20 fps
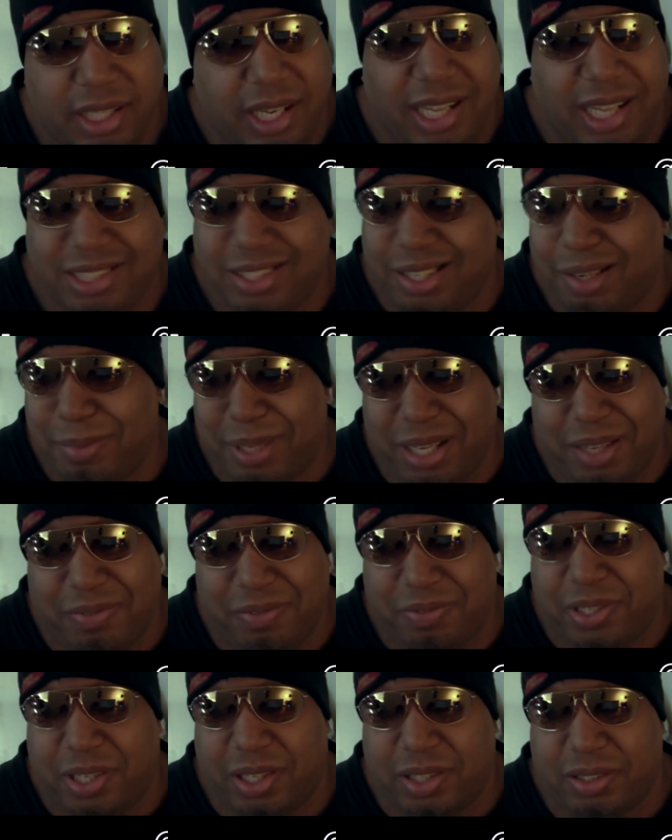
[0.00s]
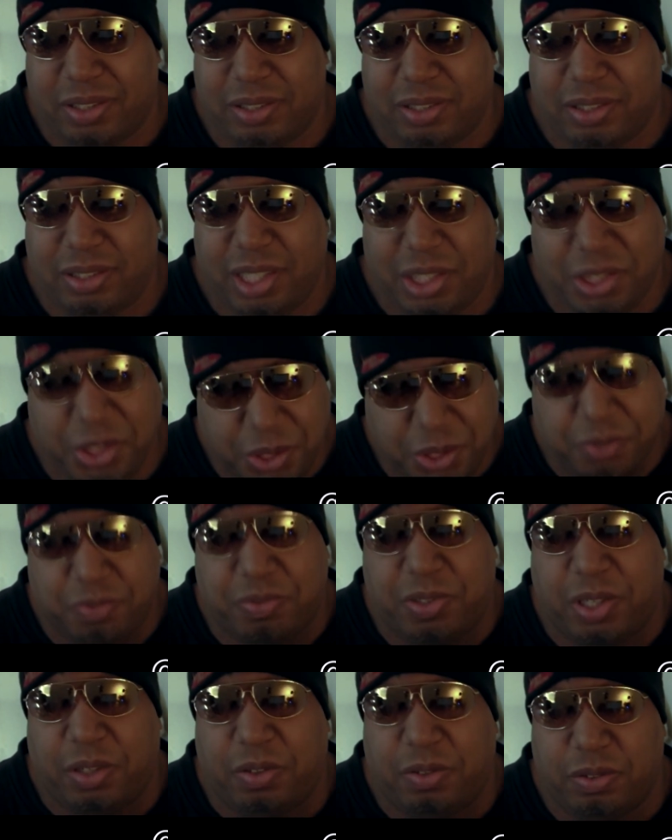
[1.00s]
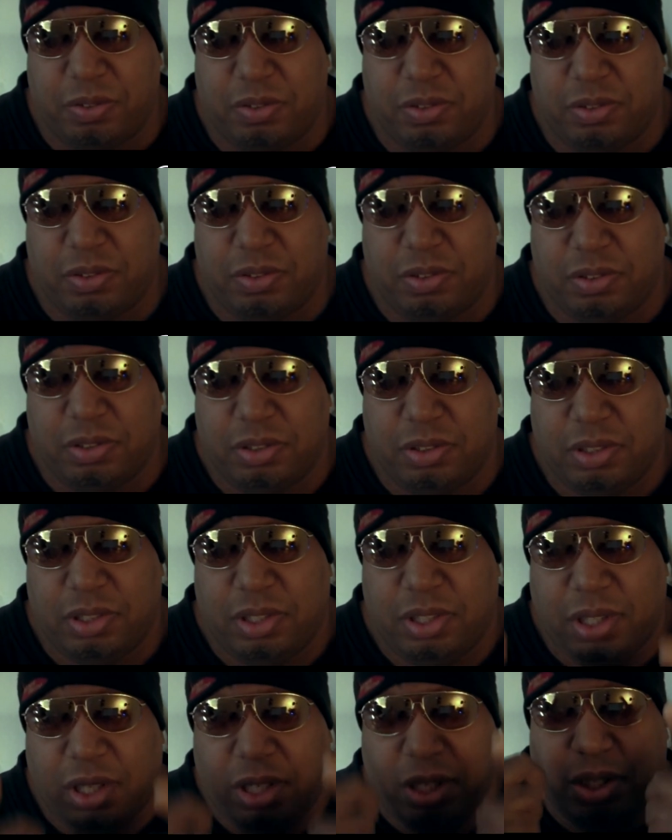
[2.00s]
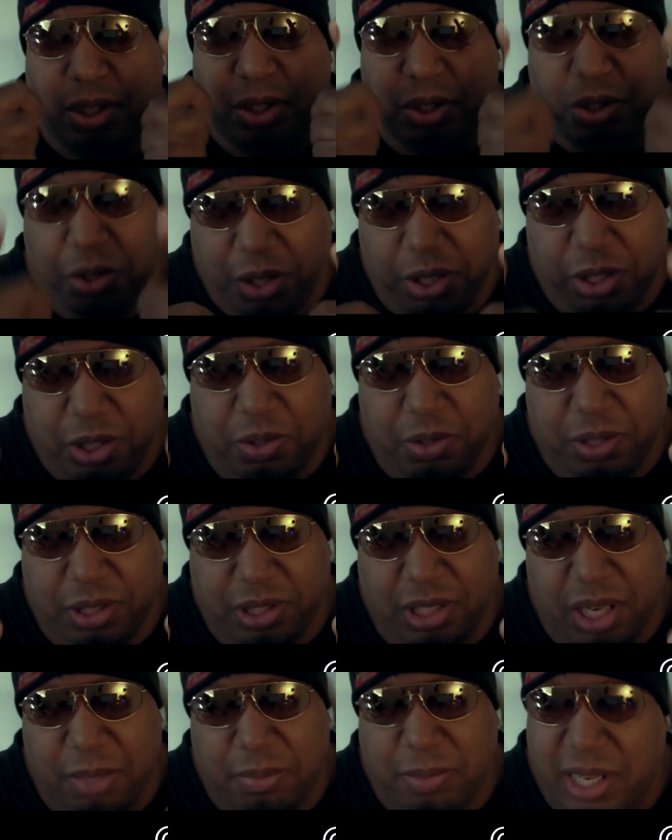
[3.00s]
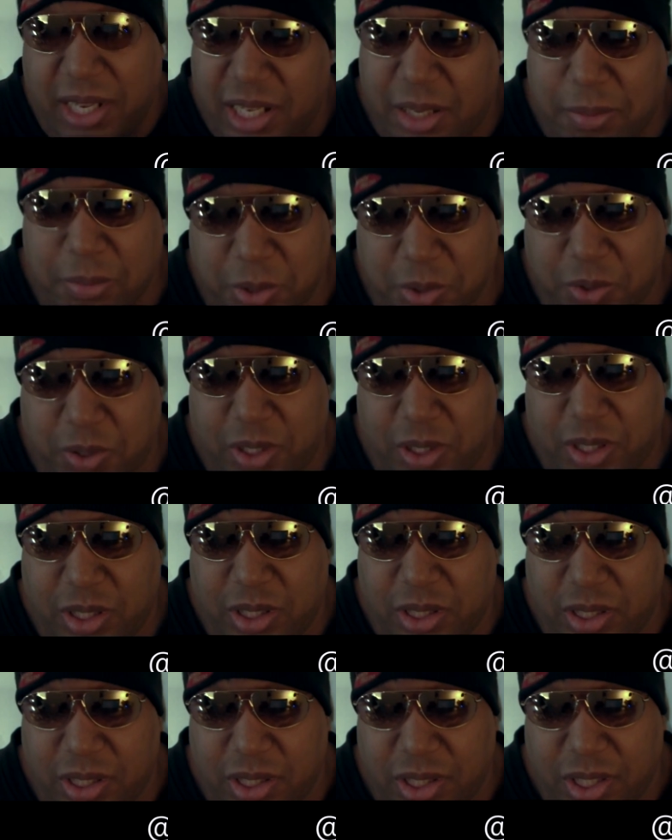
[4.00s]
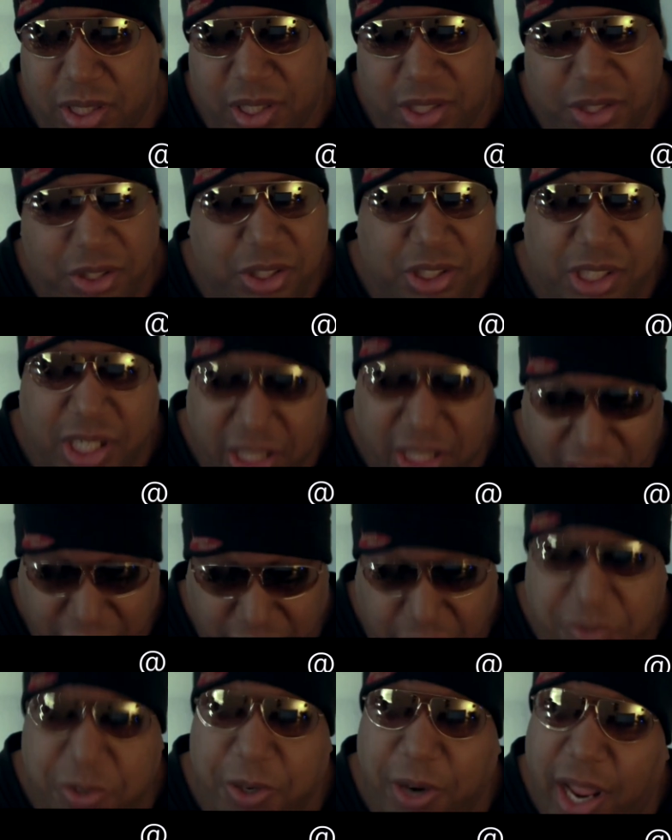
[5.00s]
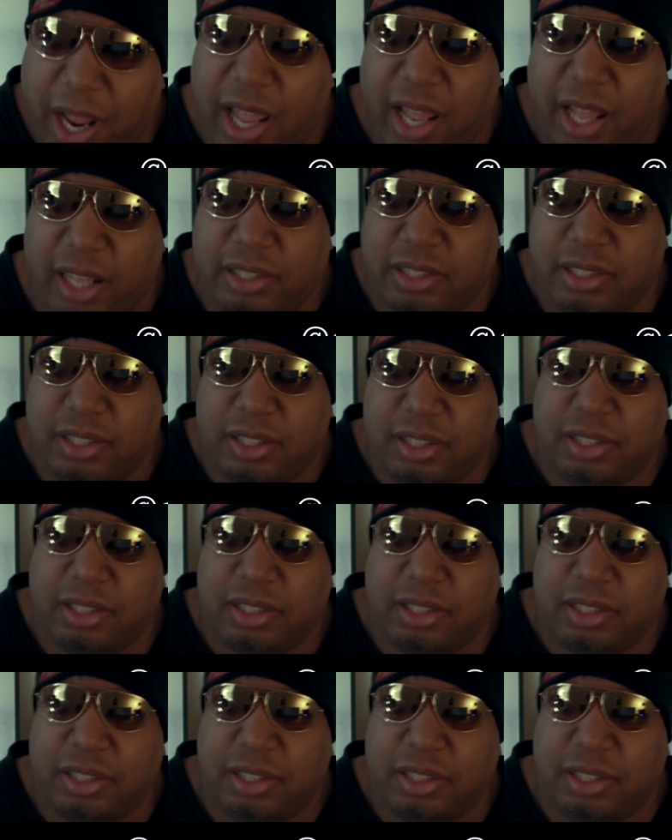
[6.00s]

That's not my fault. It's your fault. You could do the same thing I'm doing. You just got to get off your ass.